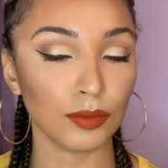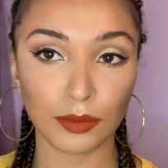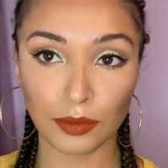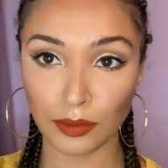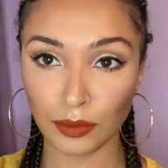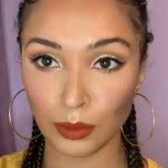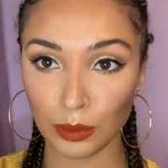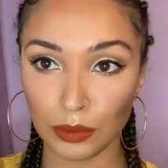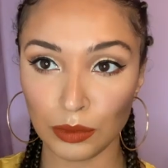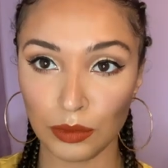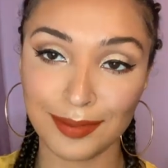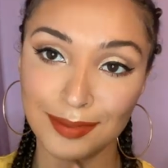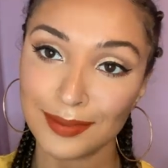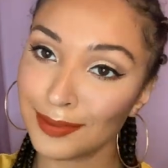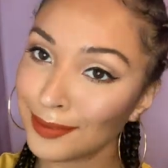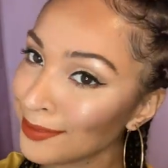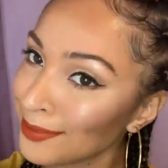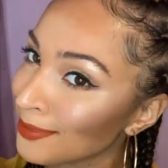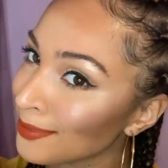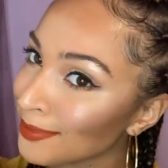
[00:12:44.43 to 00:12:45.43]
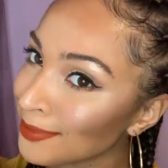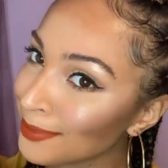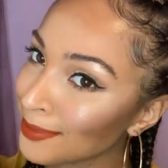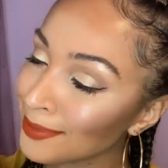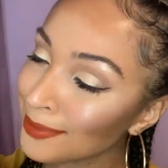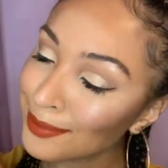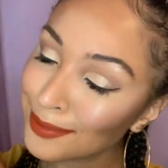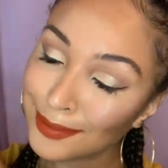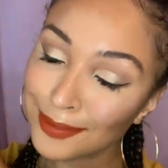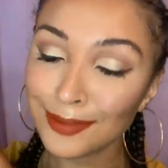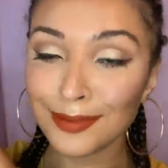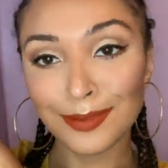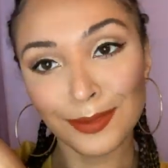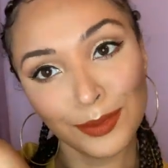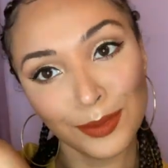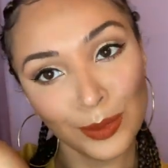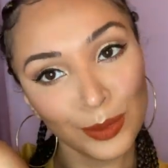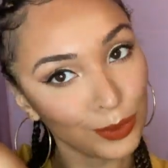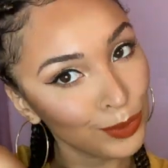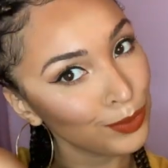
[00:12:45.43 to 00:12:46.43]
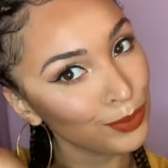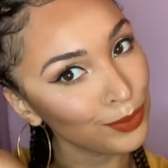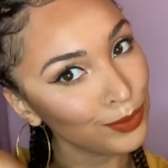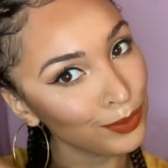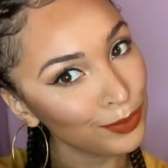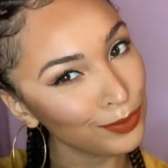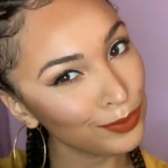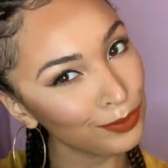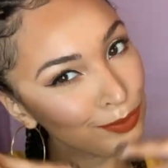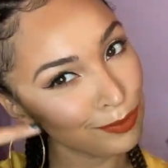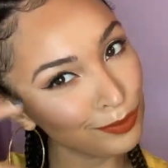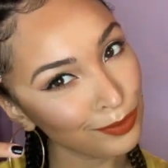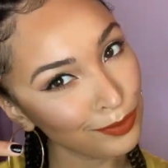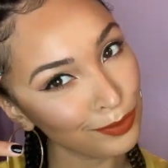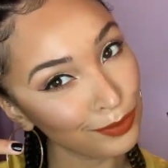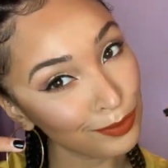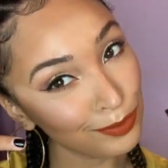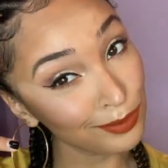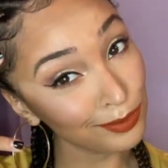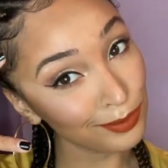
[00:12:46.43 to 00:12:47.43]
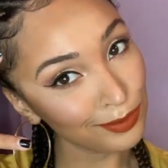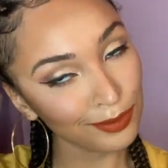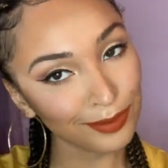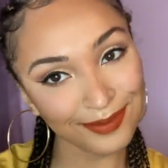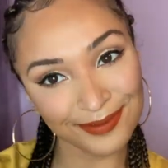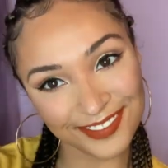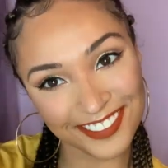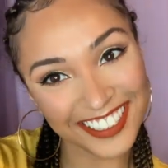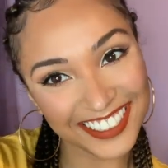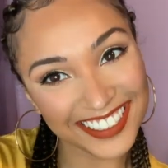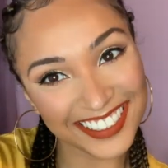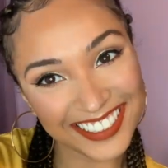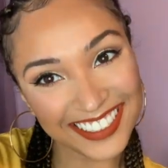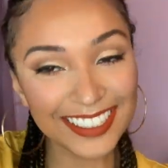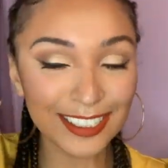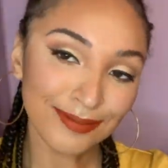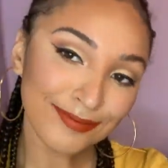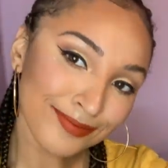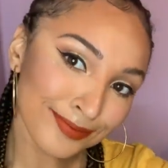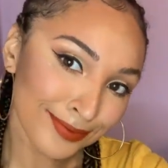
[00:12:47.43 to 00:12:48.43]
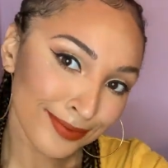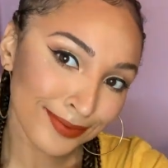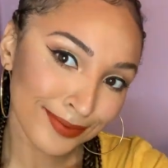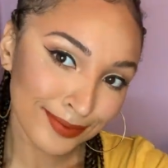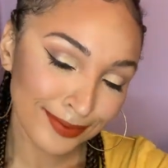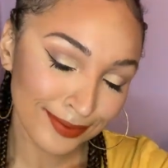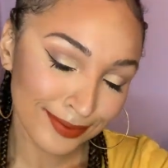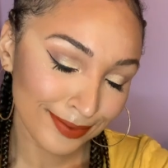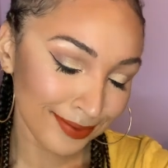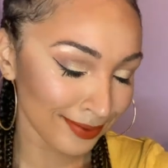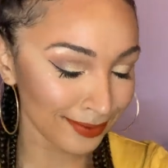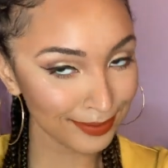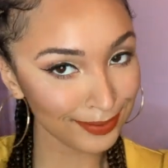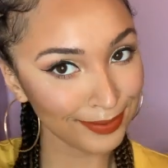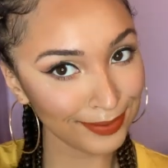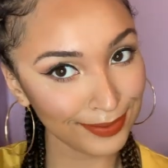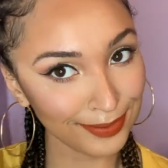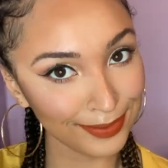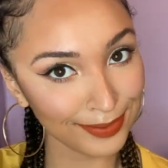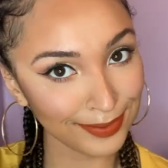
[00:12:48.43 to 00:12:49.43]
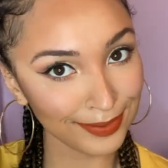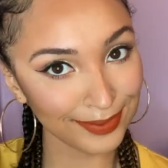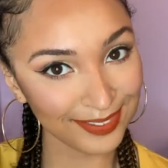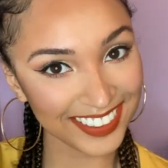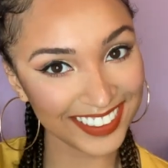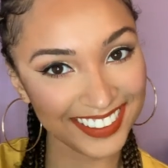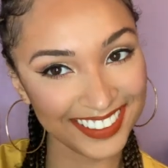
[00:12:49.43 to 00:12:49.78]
This is the completed look. Thank you guys for watching, and I hope you continue to stay healthy and safe. Bye.